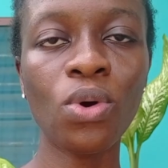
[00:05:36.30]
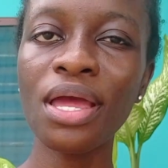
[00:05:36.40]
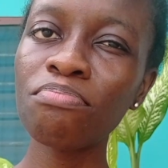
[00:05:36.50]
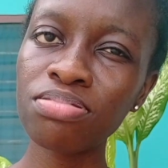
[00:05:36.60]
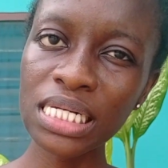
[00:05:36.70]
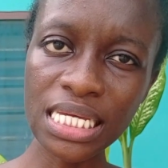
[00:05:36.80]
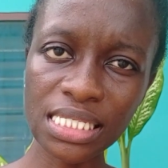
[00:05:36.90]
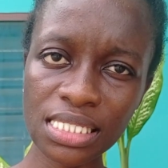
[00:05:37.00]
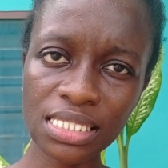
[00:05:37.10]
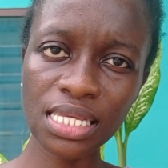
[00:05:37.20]
and
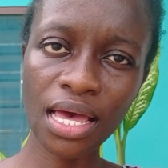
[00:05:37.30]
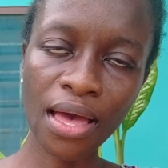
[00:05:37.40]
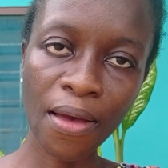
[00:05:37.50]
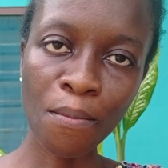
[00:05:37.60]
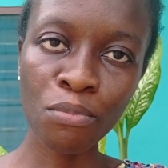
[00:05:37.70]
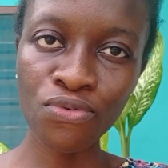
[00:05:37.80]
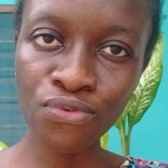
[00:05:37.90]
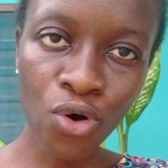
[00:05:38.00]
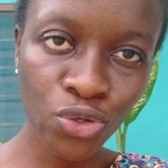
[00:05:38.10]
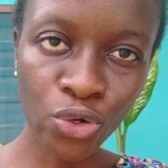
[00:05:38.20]
please,
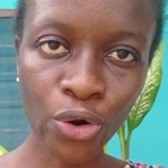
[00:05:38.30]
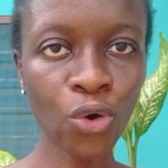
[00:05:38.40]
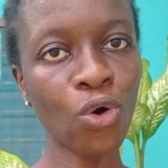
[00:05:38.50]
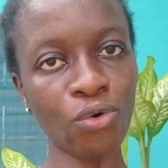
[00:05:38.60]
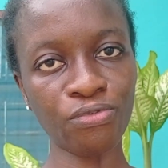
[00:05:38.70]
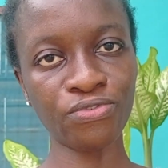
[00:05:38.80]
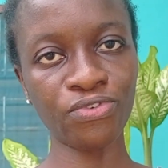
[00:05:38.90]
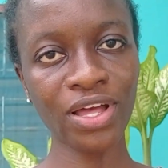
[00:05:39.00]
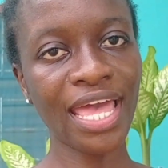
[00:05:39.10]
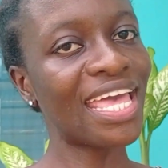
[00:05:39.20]
before you log off,
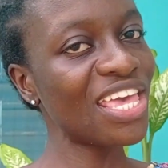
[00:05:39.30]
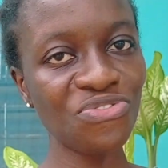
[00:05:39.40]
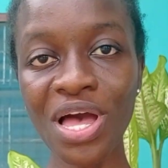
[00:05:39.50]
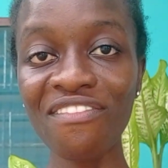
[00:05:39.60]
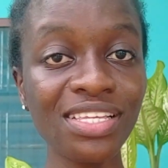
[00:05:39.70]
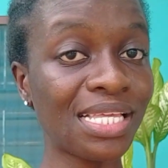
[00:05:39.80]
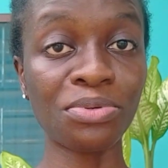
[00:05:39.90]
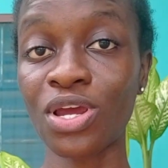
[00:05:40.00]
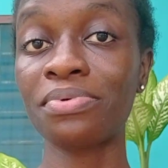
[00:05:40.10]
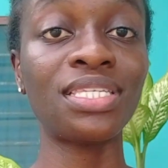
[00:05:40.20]
if you haven't
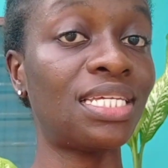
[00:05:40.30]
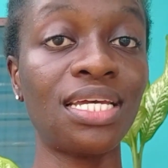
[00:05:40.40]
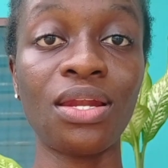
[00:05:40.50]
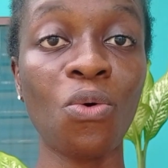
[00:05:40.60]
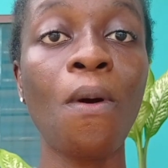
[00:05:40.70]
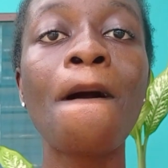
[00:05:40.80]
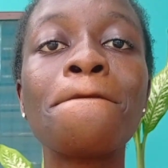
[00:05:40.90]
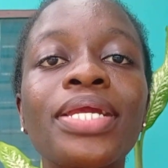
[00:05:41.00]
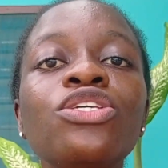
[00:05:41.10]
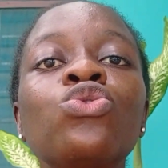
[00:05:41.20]
subscribed to the channel,
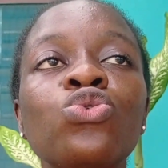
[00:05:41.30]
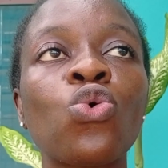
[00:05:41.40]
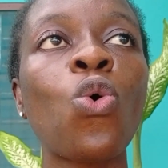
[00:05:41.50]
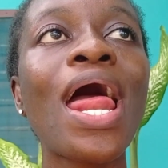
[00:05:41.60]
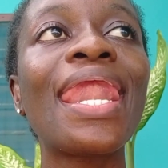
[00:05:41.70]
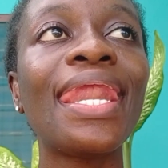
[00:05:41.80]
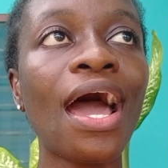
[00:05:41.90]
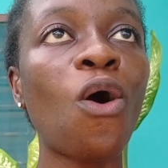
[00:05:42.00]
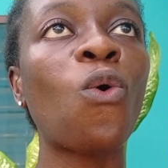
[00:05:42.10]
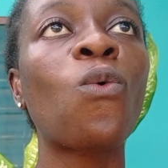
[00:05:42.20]
please do so now.